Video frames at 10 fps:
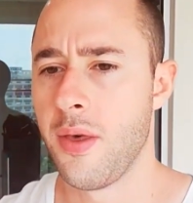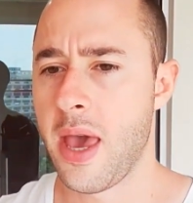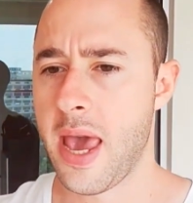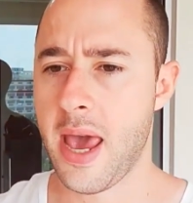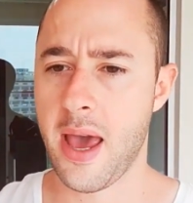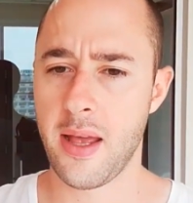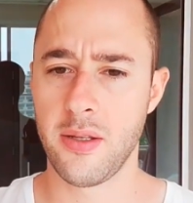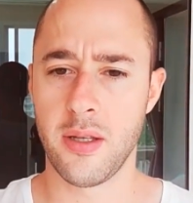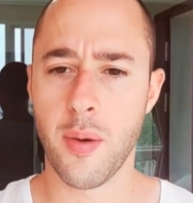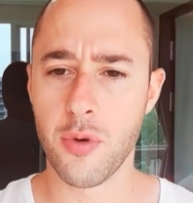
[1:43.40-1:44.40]

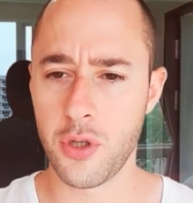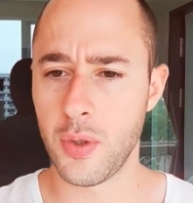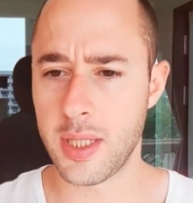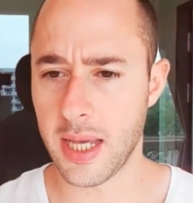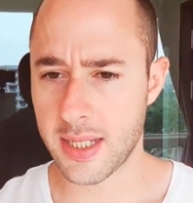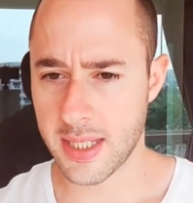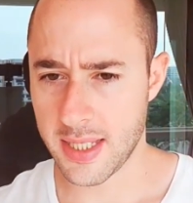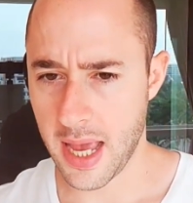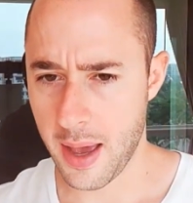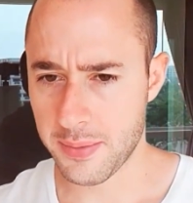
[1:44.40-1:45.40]
And number two is they
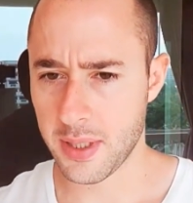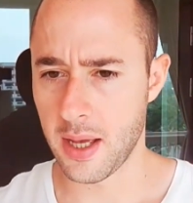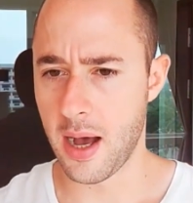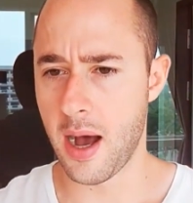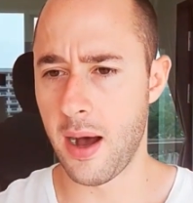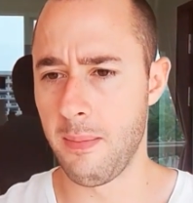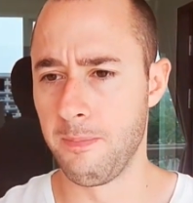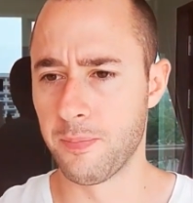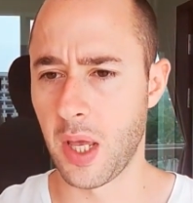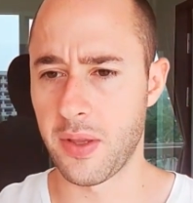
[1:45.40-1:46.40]
accept
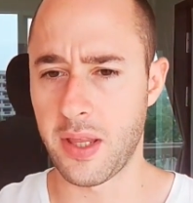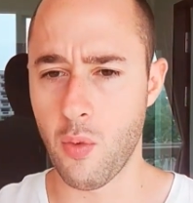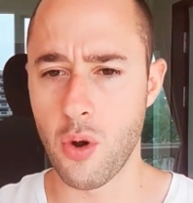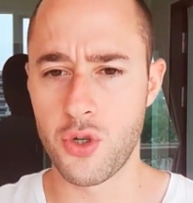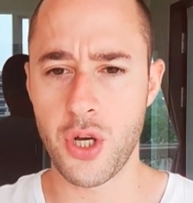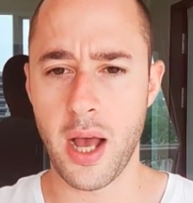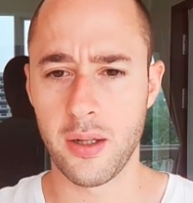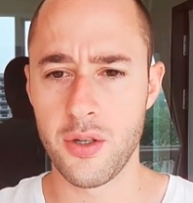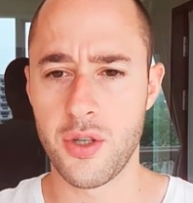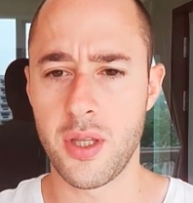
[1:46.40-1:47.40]
um, that they won't
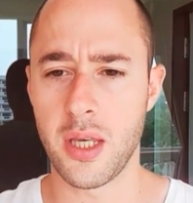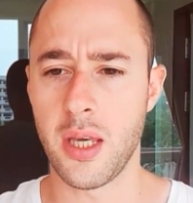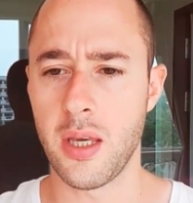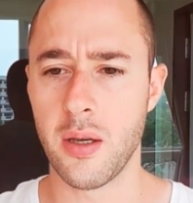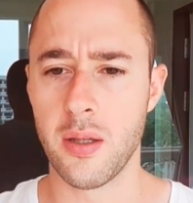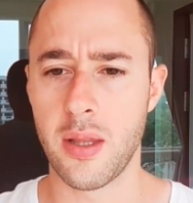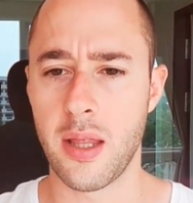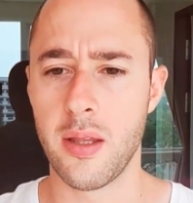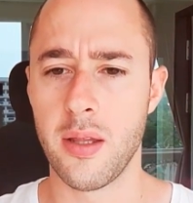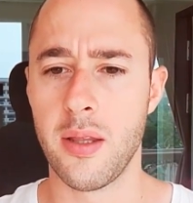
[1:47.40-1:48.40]
challenge the
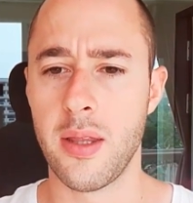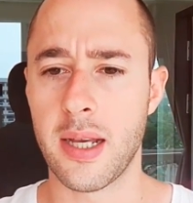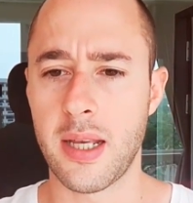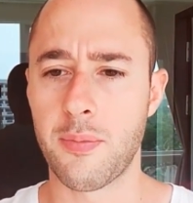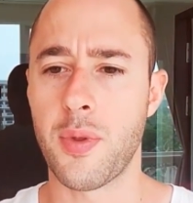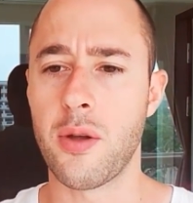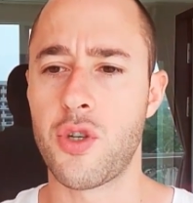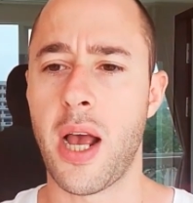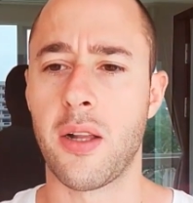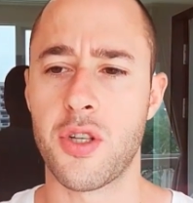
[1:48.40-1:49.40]
that they accept without
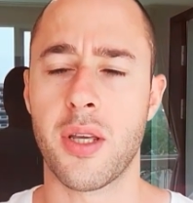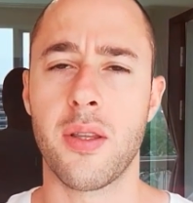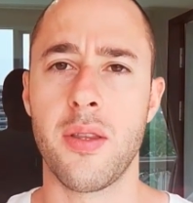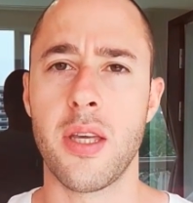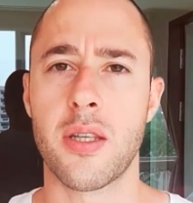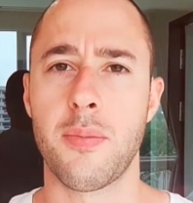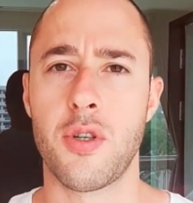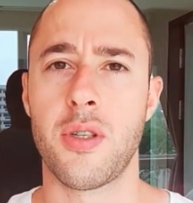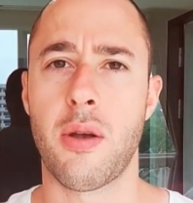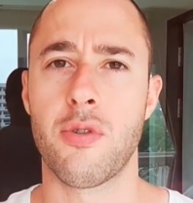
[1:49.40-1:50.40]
challenging the
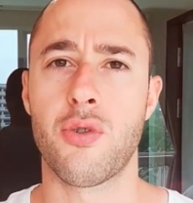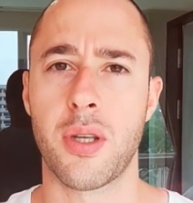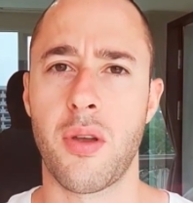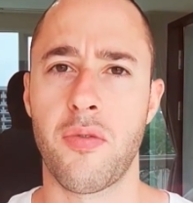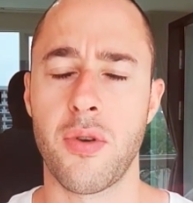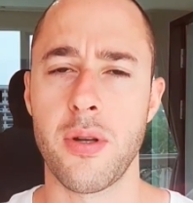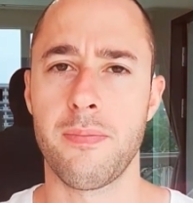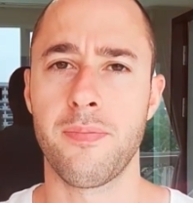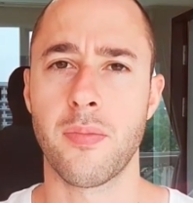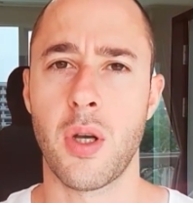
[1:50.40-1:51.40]
assumptions that restrict their freedom.
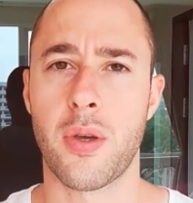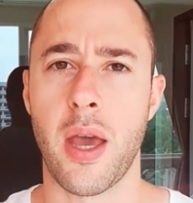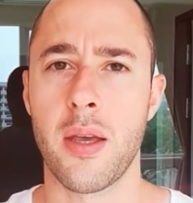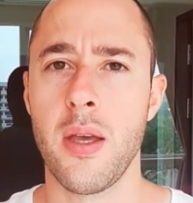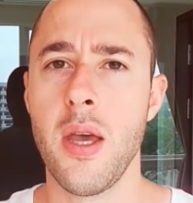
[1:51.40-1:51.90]
Okay,